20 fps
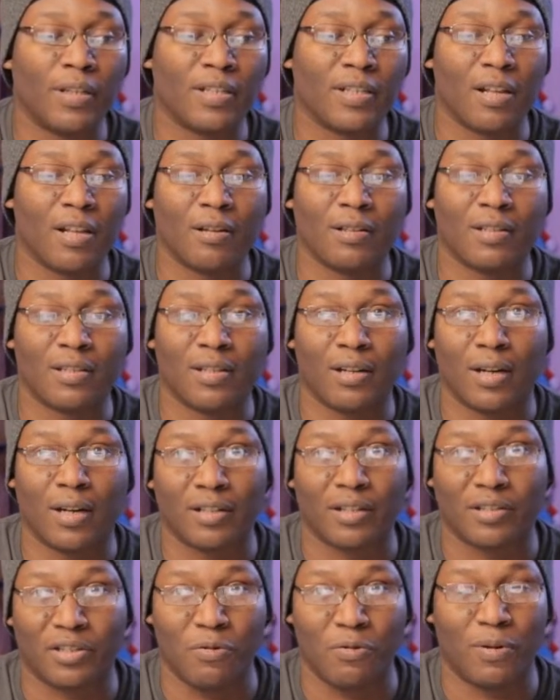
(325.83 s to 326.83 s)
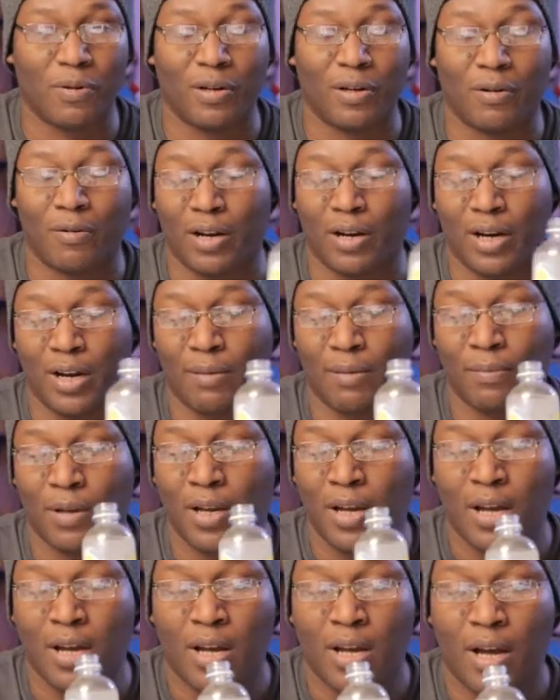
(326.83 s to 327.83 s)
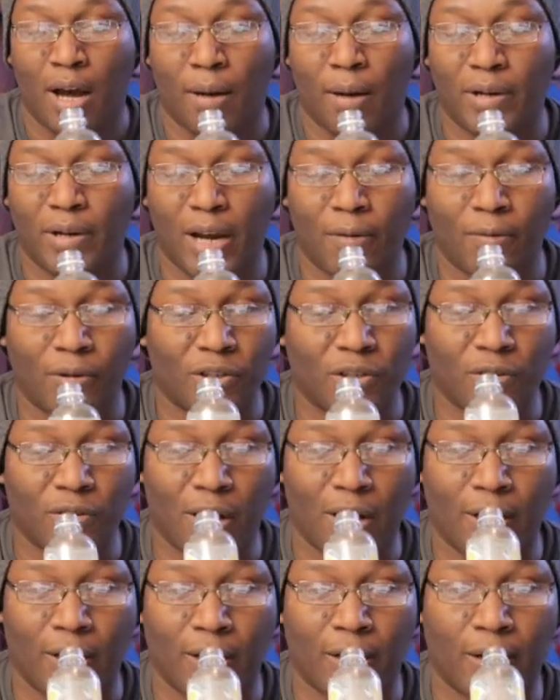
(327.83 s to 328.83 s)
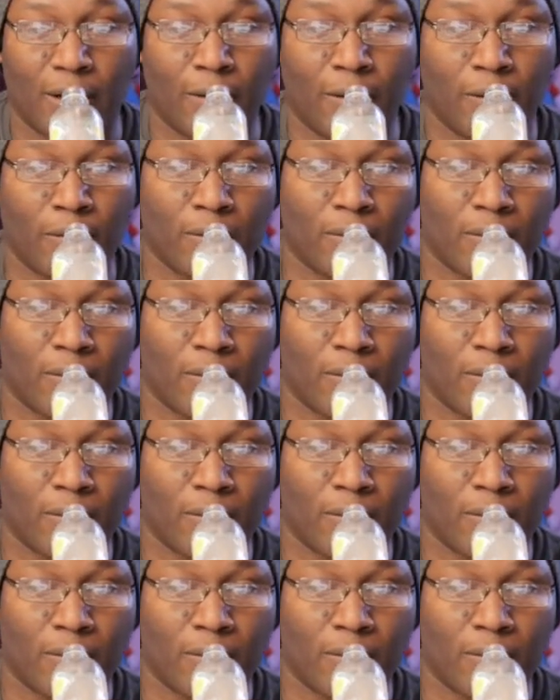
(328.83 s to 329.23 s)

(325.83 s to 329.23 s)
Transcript: As long as they're not too annoying, I'm I'm down with trying it out.